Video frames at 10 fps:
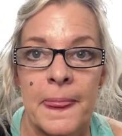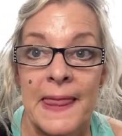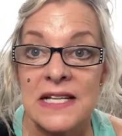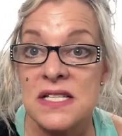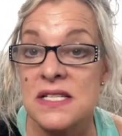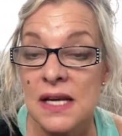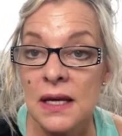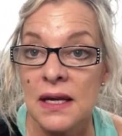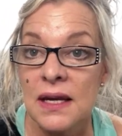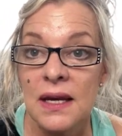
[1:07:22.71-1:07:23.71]
That's
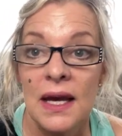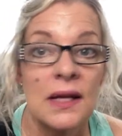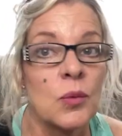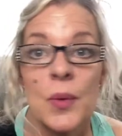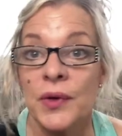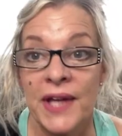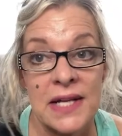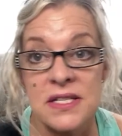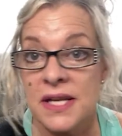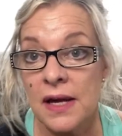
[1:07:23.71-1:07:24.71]
sick, and we will
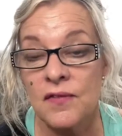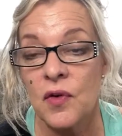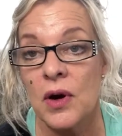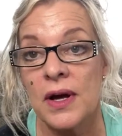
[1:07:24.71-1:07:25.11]
not stand for